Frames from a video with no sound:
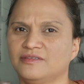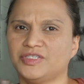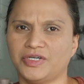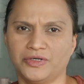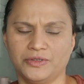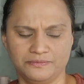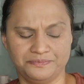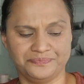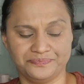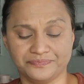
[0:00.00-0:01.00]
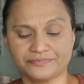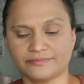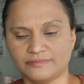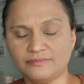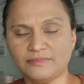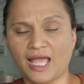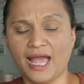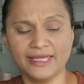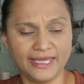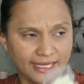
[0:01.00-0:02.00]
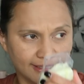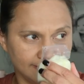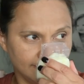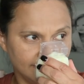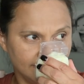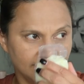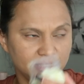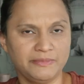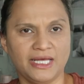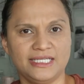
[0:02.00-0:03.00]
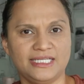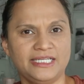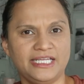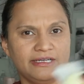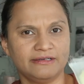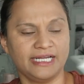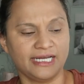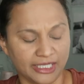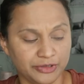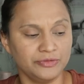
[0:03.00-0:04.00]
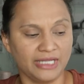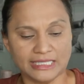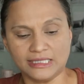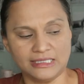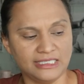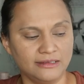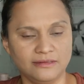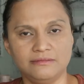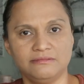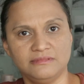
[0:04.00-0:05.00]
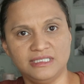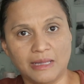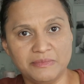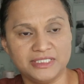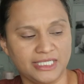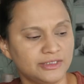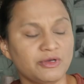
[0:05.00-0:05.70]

So I can smell it in here, and I do like the little lemon scent.